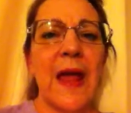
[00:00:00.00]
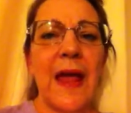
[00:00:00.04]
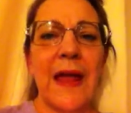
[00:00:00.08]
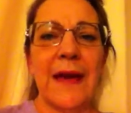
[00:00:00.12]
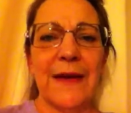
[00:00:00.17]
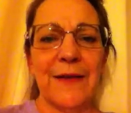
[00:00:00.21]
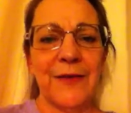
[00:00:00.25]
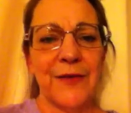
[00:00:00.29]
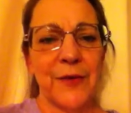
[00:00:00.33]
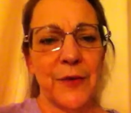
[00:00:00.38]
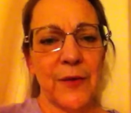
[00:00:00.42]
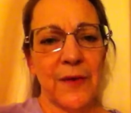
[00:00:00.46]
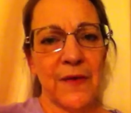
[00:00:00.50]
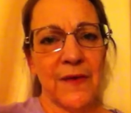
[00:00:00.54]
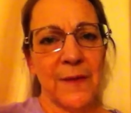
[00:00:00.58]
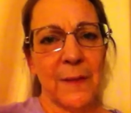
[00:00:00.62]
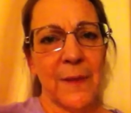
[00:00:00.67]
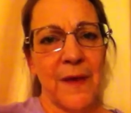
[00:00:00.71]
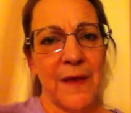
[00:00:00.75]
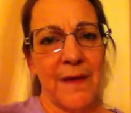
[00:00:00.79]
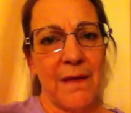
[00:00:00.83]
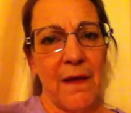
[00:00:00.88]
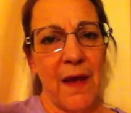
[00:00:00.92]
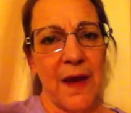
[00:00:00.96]
And if you're going to
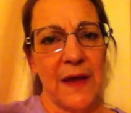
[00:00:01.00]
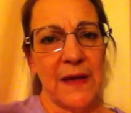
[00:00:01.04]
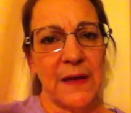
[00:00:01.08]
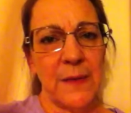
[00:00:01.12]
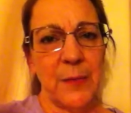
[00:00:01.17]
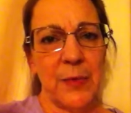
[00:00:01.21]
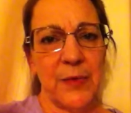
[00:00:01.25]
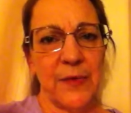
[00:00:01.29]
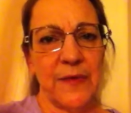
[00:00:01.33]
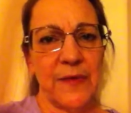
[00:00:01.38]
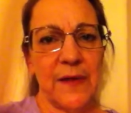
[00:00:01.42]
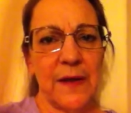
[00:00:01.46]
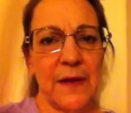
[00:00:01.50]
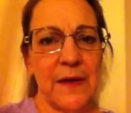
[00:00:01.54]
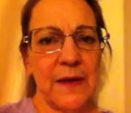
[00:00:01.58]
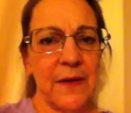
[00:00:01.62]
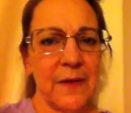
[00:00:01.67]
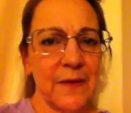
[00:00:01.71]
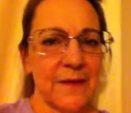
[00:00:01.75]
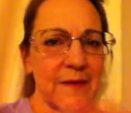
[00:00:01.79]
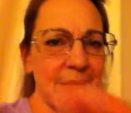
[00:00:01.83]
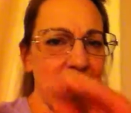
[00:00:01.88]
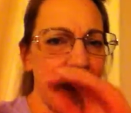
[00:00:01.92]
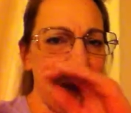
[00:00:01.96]
spend 90% of
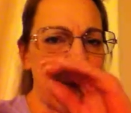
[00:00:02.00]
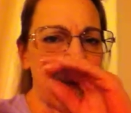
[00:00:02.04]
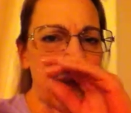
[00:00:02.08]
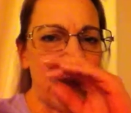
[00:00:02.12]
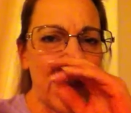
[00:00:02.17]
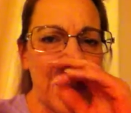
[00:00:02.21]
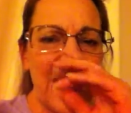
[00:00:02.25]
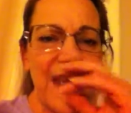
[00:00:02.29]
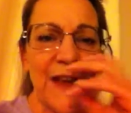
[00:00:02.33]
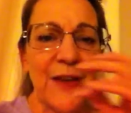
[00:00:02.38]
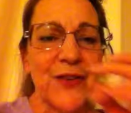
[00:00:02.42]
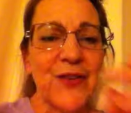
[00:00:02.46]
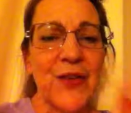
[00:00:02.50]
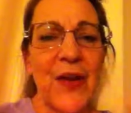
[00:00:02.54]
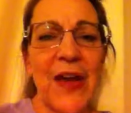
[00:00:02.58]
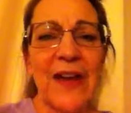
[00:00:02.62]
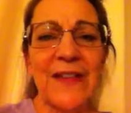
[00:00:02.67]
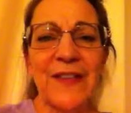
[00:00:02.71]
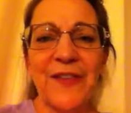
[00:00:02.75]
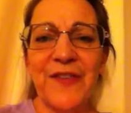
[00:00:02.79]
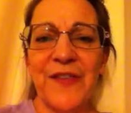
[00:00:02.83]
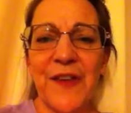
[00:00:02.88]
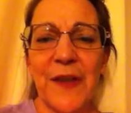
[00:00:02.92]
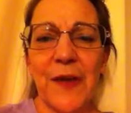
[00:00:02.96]
your time
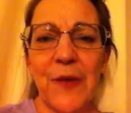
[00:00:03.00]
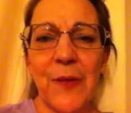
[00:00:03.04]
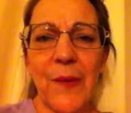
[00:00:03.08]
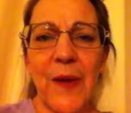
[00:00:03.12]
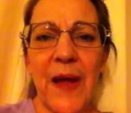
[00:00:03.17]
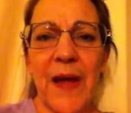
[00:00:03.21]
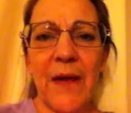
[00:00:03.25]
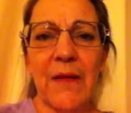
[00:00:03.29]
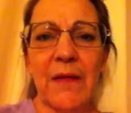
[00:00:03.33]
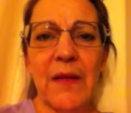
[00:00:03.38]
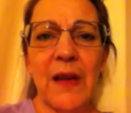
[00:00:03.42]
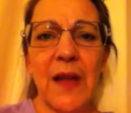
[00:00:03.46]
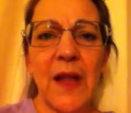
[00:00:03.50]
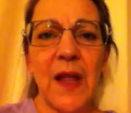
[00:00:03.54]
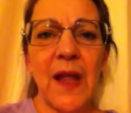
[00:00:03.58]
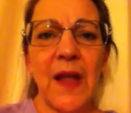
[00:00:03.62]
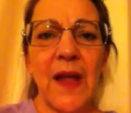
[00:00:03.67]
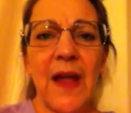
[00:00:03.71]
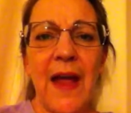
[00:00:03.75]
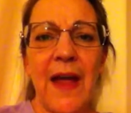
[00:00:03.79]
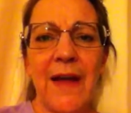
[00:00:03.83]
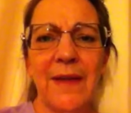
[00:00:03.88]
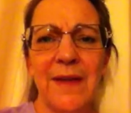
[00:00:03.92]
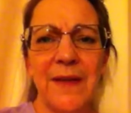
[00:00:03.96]
trying to figure out
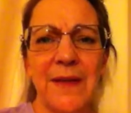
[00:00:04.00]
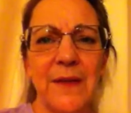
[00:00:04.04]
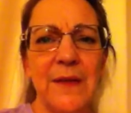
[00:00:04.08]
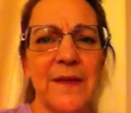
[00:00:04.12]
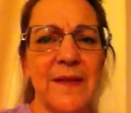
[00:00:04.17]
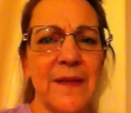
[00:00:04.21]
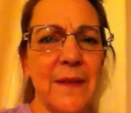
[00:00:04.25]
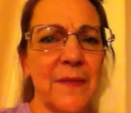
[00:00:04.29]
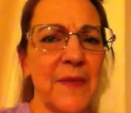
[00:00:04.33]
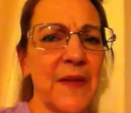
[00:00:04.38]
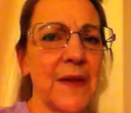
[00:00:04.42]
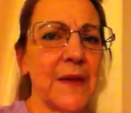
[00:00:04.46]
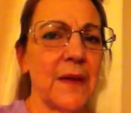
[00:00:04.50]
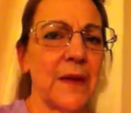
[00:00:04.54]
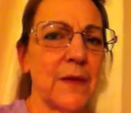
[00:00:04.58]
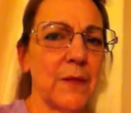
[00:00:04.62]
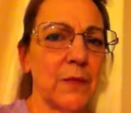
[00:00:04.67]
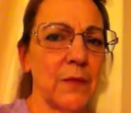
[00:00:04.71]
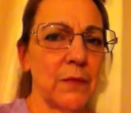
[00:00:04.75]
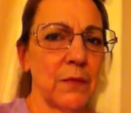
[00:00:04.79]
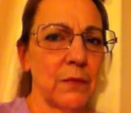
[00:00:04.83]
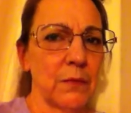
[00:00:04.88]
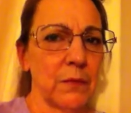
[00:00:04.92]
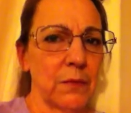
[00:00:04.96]
how to do something that
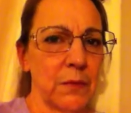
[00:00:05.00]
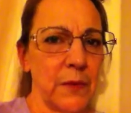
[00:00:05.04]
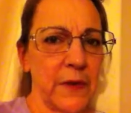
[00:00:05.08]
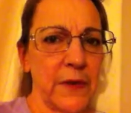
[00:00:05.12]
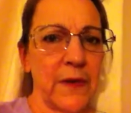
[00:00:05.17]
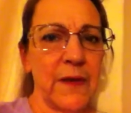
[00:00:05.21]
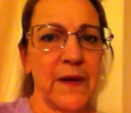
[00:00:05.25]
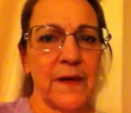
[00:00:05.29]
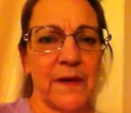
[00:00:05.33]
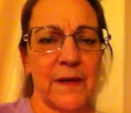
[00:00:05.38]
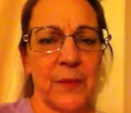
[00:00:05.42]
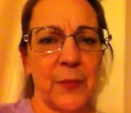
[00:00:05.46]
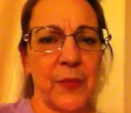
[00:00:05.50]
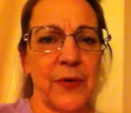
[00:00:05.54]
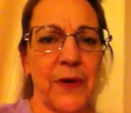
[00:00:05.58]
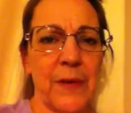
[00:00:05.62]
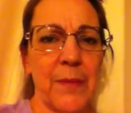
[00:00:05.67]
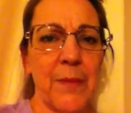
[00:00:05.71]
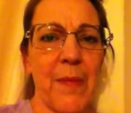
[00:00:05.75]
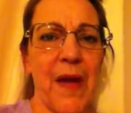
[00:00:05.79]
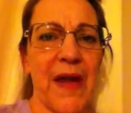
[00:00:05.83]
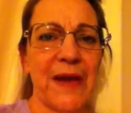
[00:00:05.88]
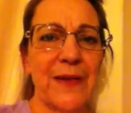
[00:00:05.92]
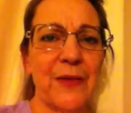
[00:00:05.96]
really is a
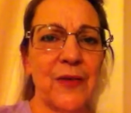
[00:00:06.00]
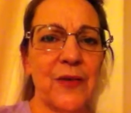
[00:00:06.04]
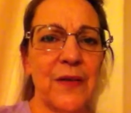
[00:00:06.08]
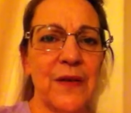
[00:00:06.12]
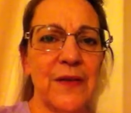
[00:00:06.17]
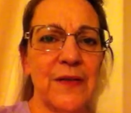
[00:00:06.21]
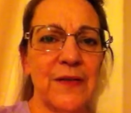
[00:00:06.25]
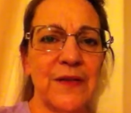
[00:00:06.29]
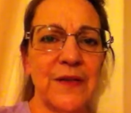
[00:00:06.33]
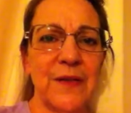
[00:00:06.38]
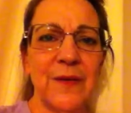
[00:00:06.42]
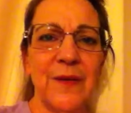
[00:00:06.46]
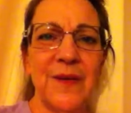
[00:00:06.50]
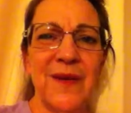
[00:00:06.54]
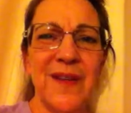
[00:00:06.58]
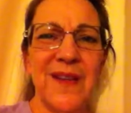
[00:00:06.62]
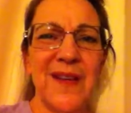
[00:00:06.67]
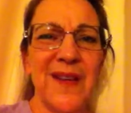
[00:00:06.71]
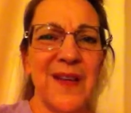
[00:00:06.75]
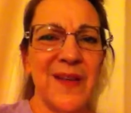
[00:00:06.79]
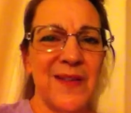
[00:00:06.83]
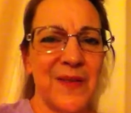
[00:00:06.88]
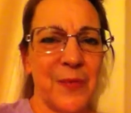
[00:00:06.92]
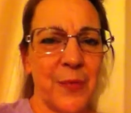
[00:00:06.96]
pretty minor issue,
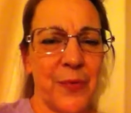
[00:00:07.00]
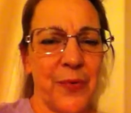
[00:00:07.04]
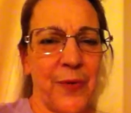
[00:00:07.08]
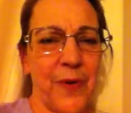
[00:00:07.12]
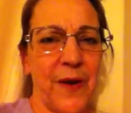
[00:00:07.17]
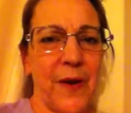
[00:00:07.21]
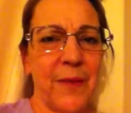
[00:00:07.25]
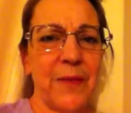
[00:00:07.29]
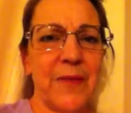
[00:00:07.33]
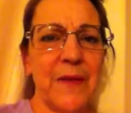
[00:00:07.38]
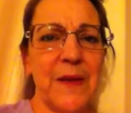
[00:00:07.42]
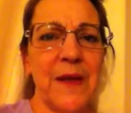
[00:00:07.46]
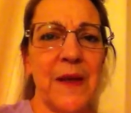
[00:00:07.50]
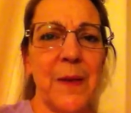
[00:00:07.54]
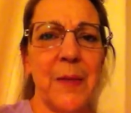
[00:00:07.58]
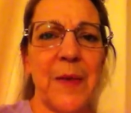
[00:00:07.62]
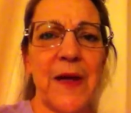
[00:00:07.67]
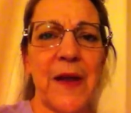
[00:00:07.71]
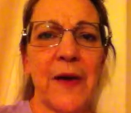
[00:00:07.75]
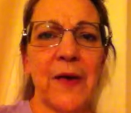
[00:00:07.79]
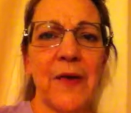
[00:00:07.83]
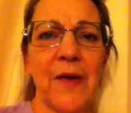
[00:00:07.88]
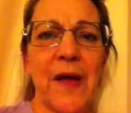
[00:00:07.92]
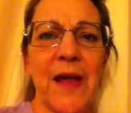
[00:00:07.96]
probably a
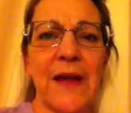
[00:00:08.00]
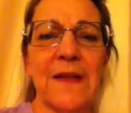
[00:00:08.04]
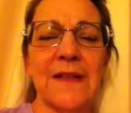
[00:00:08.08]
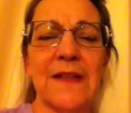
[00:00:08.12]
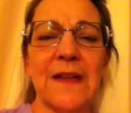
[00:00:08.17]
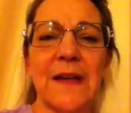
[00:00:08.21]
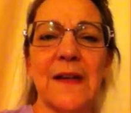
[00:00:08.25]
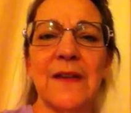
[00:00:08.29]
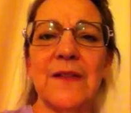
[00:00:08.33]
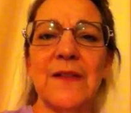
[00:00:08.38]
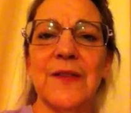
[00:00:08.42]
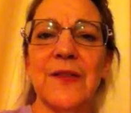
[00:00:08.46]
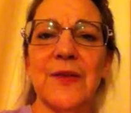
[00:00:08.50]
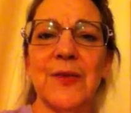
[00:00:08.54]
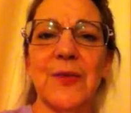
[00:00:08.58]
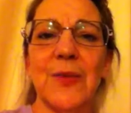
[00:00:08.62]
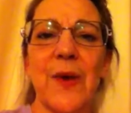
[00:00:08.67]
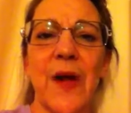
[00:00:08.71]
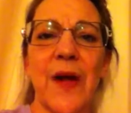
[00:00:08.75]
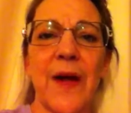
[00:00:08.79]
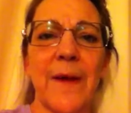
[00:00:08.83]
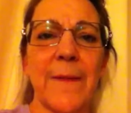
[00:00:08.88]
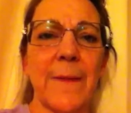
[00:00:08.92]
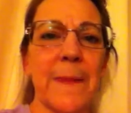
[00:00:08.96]
better idea
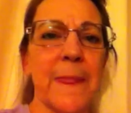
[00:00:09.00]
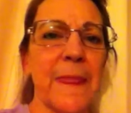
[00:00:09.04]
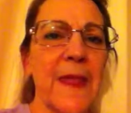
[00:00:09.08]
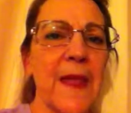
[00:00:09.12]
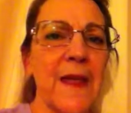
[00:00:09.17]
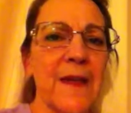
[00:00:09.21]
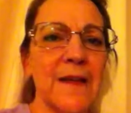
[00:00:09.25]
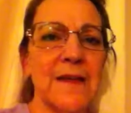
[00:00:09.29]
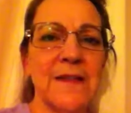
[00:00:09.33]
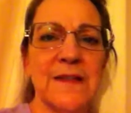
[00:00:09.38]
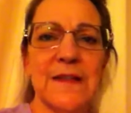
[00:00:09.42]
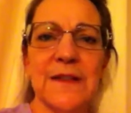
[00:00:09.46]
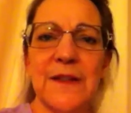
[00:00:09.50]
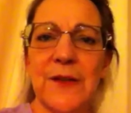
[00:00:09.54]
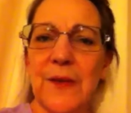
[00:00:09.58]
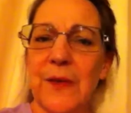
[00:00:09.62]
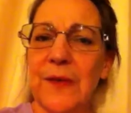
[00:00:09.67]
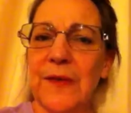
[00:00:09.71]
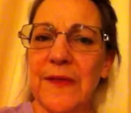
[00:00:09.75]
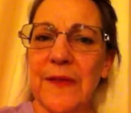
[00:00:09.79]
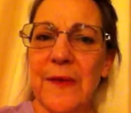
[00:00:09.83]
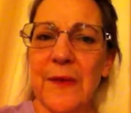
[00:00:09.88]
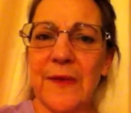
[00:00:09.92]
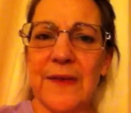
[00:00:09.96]
to
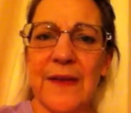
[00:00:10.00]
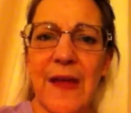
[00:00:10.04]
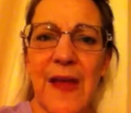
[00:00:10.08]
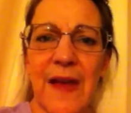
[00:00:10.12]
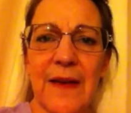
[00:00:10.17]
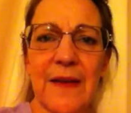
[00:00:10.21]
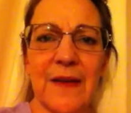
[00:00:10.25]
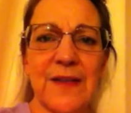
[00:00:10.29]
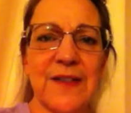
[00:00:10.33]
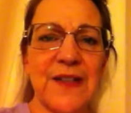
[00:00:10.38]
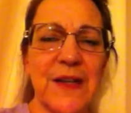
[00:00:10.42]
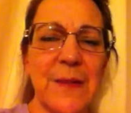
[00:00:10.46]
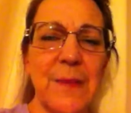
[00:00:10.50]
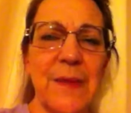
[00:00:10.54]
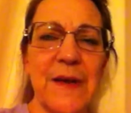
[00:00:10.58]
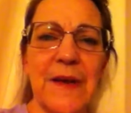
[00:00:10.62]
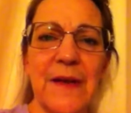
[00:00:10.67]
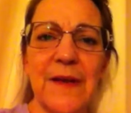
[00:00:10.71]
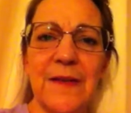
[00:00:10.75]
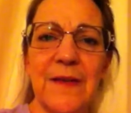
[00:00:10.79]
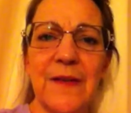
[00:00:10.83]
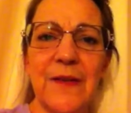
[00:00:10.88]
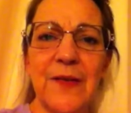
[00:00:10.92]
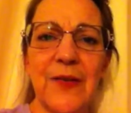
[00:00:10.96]
use those kind of cheap
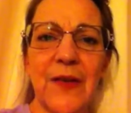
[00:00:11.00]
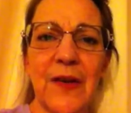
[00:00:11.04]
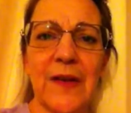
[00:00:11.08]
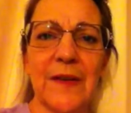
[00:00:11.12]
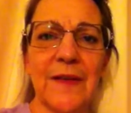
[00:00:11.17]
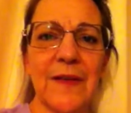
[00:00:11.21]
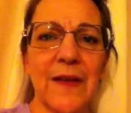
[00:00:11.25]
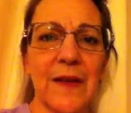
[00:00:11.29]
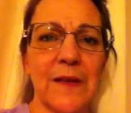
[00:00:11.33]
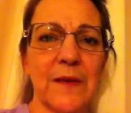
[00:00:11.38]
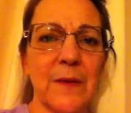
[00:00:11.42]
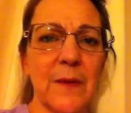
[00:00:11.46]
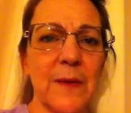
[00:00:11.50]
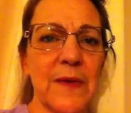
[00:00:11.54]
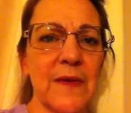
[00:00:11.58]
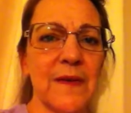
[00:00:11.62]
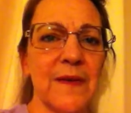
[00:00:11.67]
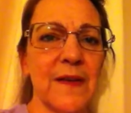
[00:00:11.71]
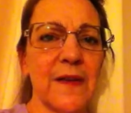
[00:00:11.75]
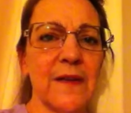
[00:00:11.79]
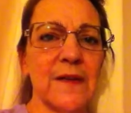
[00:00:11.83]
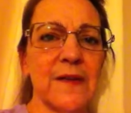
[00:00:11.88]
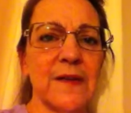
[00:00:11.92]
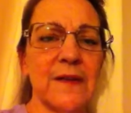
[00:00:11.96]
and easy tricks like the
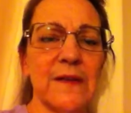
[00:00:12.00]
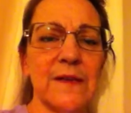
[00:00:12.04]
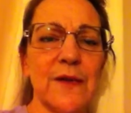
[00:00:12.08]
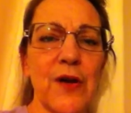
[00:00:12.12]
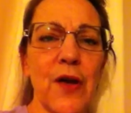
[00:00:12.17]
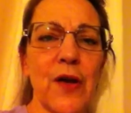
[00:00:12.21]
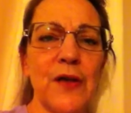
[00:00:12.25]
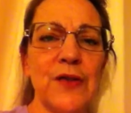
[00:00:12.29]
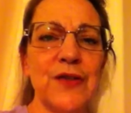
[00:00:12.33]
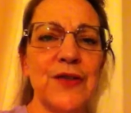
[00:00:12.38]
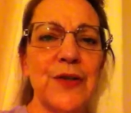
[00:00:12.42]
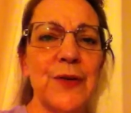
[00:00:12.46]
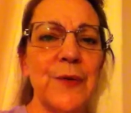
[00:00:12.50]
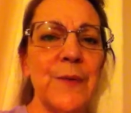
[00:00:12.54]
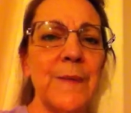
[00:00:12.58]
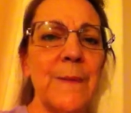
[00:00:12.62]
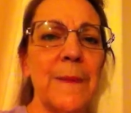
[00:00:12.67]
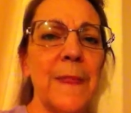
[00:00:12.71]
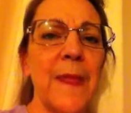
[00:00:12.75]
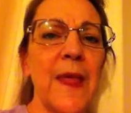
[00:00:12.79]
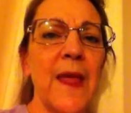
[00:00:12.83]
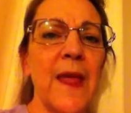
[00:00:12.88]
ones I just taught you,